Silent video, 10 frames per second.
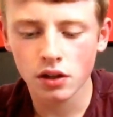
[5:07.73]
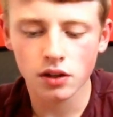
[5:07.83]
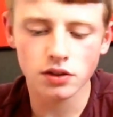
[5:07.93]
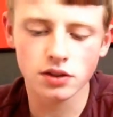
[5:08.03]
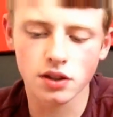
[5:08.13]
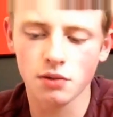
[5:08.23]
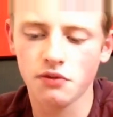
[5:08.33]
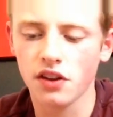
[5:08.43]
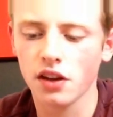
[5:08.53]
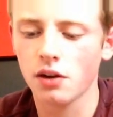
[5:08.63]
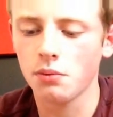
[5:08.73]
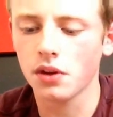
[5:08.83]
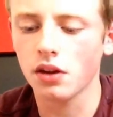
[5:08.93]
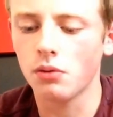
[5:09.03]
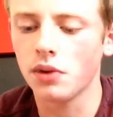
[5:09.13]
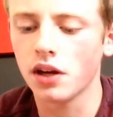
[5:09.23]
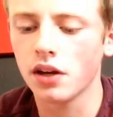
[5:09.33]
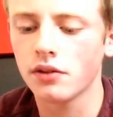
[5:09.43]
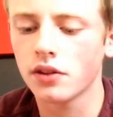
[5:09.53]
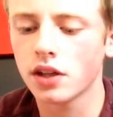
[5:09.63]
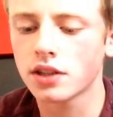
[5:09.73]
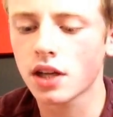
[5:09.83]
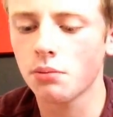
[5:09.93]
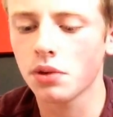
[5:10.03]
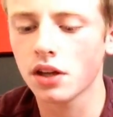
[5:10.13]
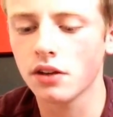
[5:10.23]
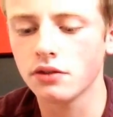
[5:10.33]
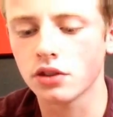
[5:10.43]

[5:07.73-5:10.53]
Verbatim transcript: I'm just going to fill it up a little bit. It's got plenty of